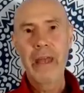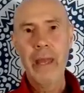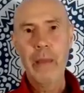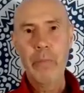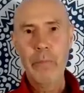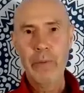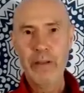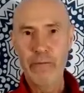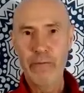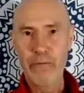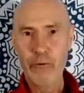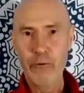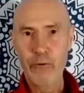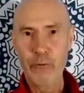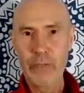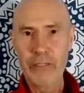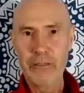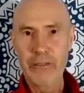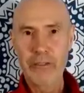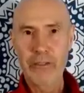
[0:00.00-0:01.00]

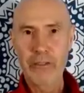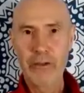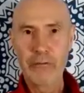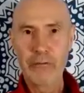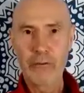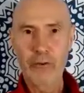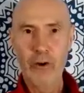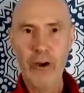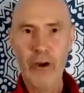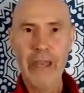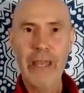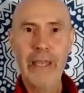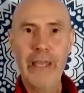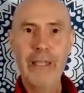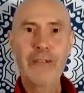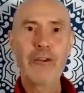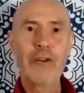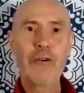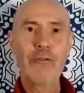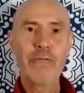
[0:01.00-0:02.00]
epifluid. So you've got
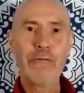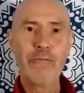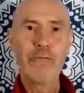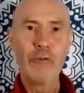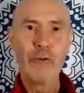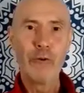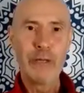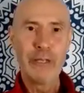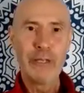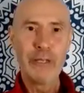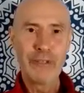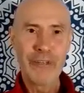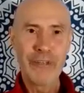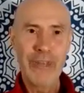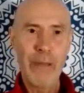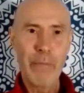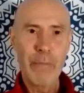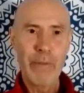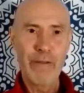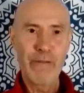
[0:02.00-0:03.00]
endofluid
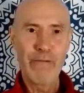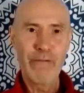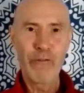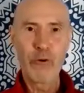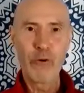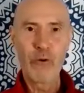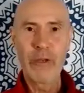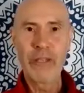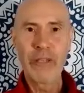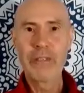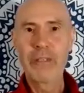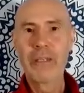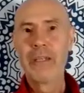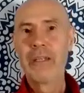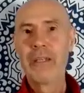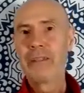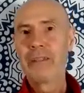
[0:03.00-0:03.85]
and epifluid.